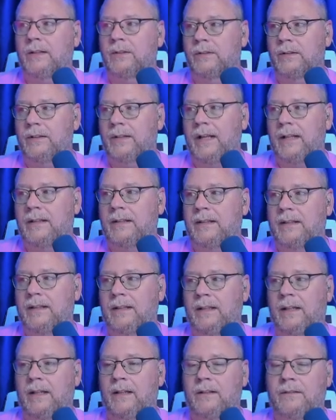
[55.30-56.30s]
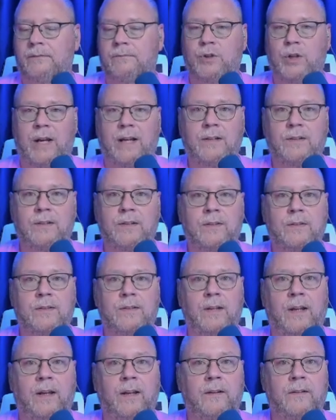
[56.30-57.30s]
take a look at the
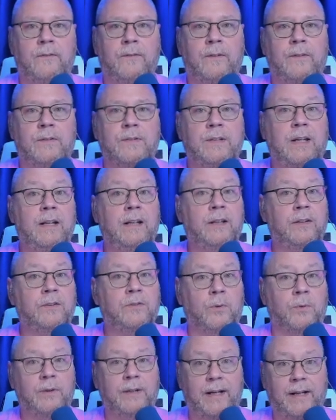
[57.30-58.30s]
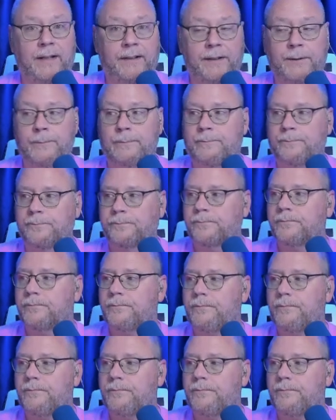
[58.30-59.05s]
chances of seeing a tornado.